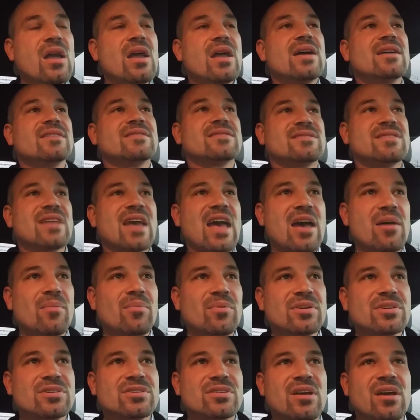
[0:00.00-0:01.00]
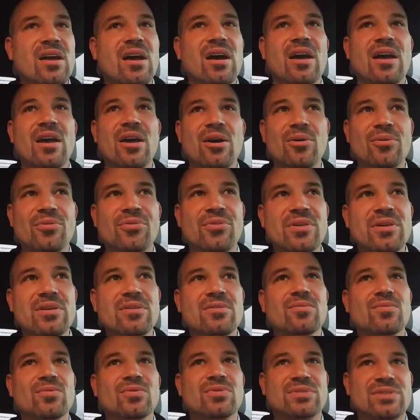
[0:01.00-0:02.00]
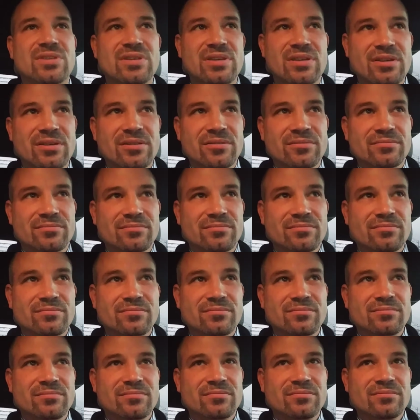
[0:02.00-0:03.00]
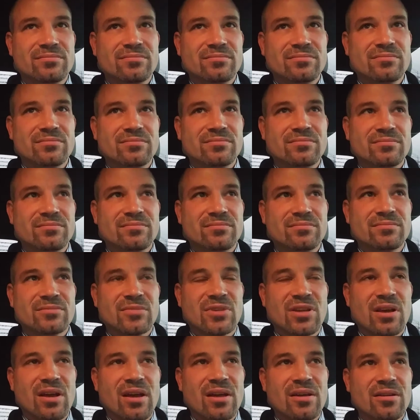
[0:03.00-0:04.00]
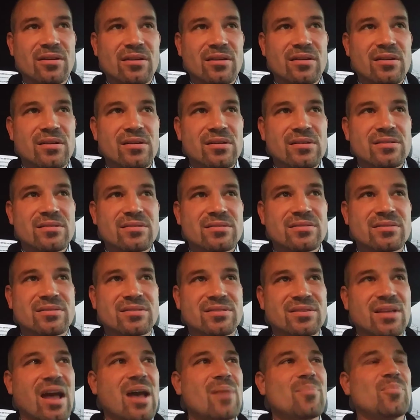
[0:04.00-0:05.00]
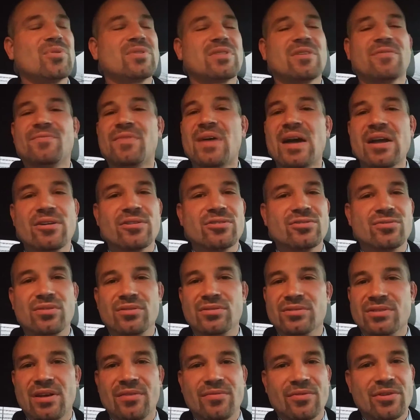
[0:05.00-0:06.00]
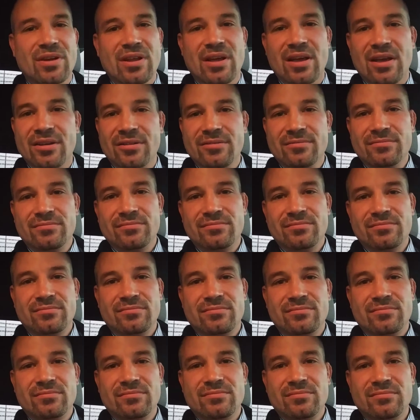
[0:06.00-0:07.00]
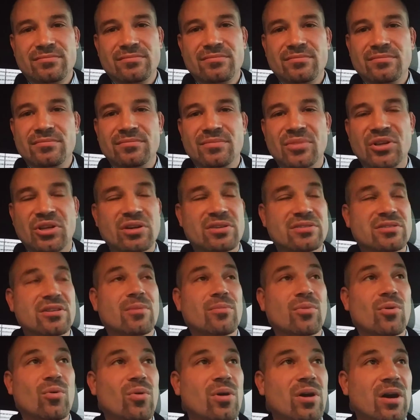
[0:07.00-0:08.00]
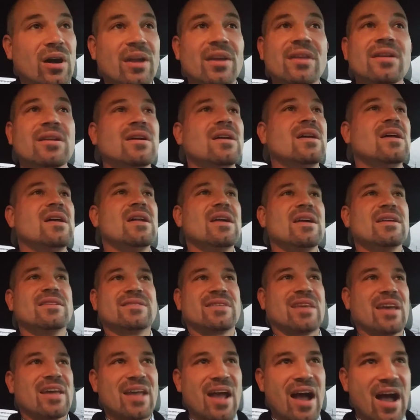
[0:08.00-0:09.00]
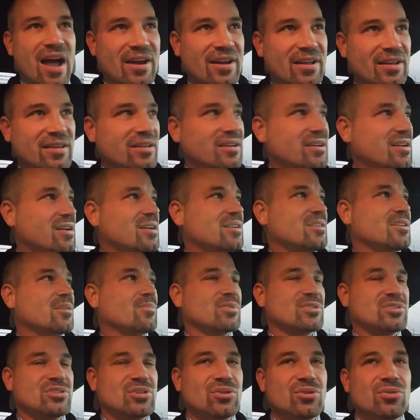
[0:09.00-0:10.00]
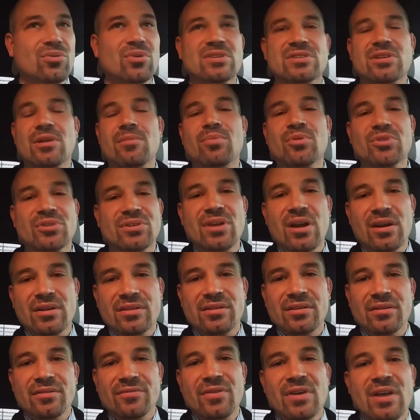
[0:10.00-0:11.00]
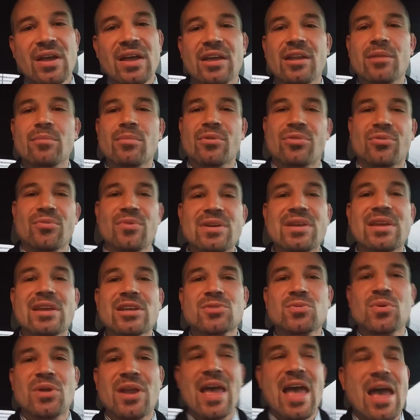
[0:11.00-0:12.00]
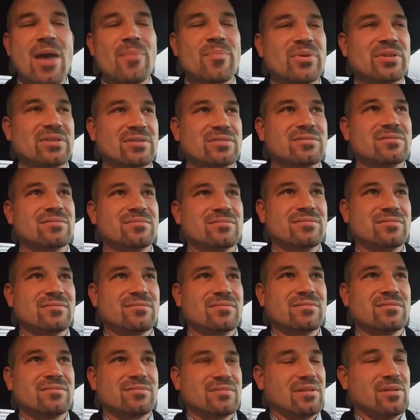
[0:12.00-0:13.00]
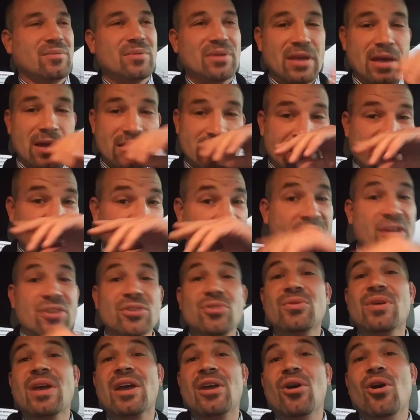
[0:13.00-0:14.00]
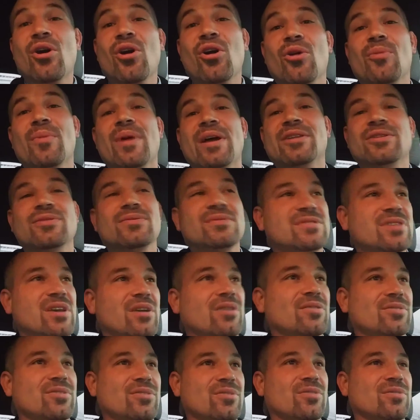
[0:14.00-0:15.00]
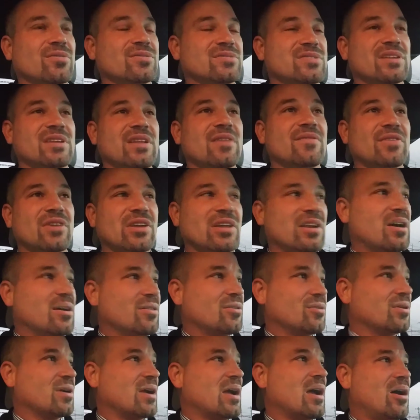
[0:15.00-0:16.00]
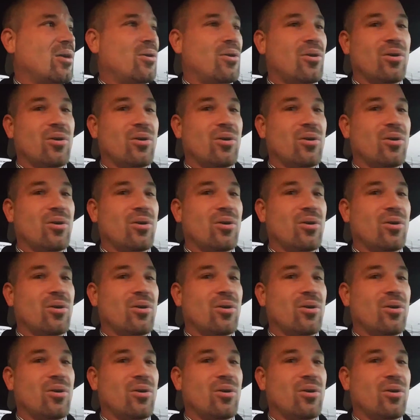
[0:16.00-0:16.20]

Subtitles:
establish a healthy routine, okay? Stop with the fire drills every day. Because number one, it's chaotic. Number two, it's unproductive. And number three, guess what happens? Now, let me guess. You get home and you tell your significant other how